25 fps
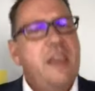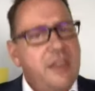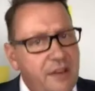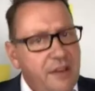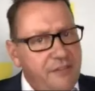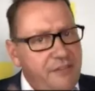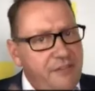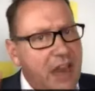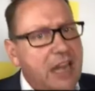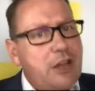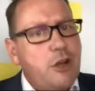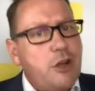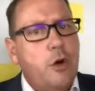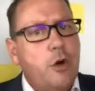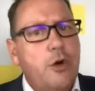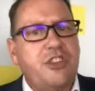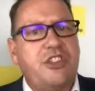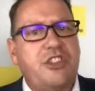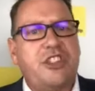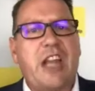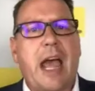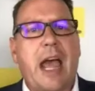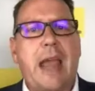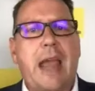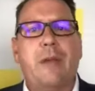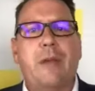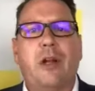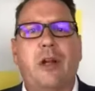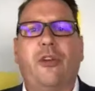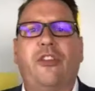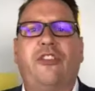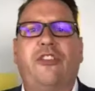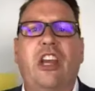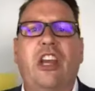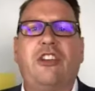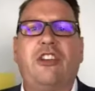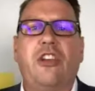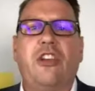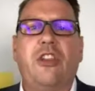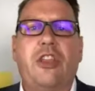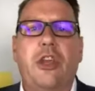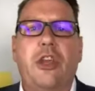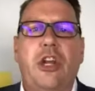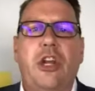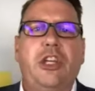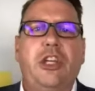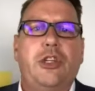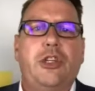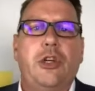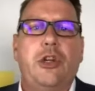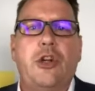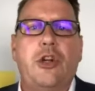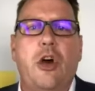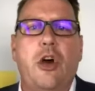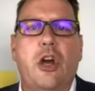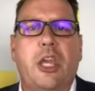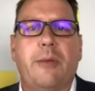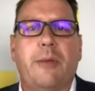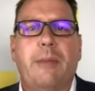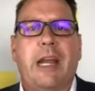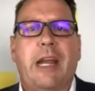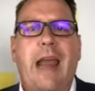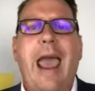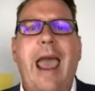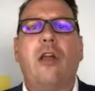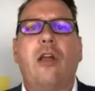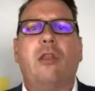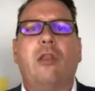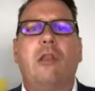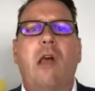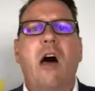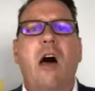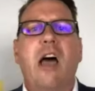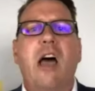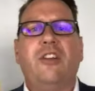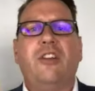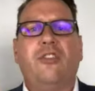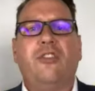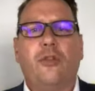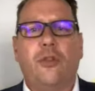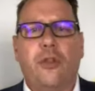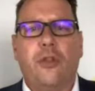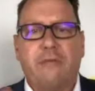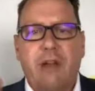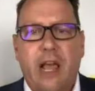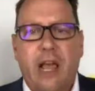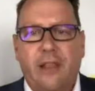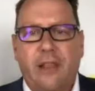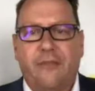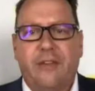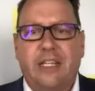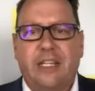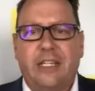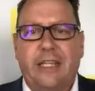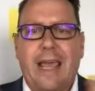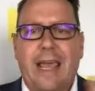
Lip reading: the vendor's statement or Section 32 document outlines all the relevant